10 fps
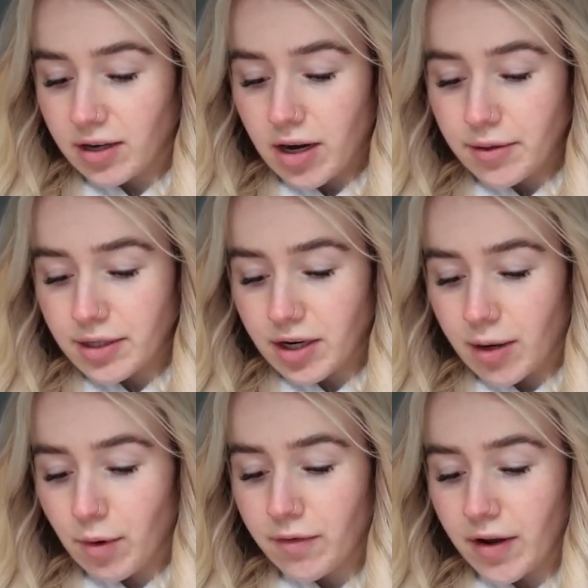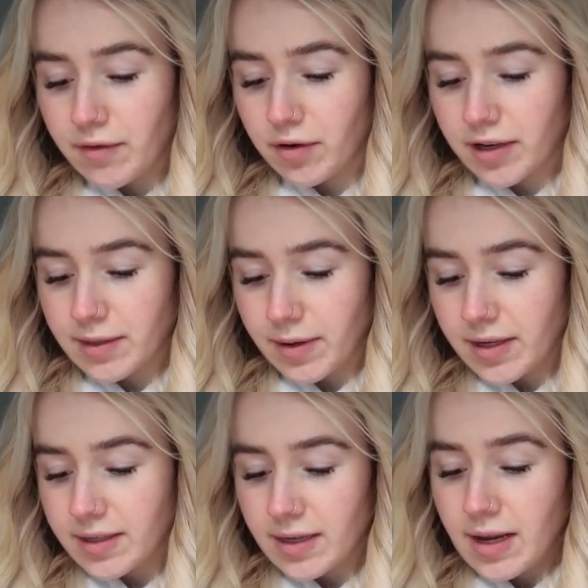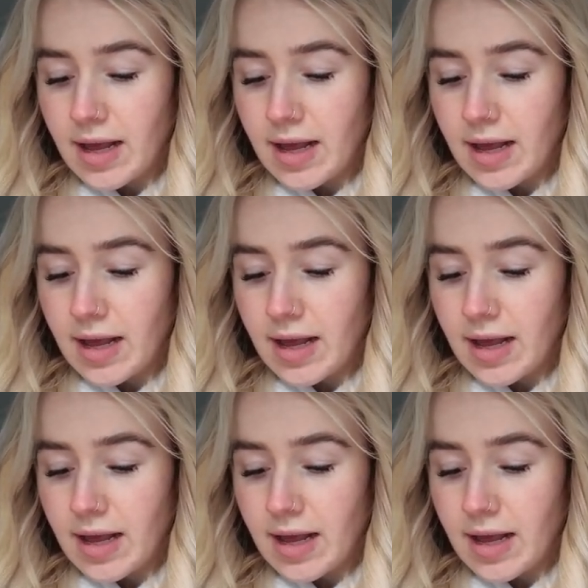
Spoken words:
loads of time off over Christmas,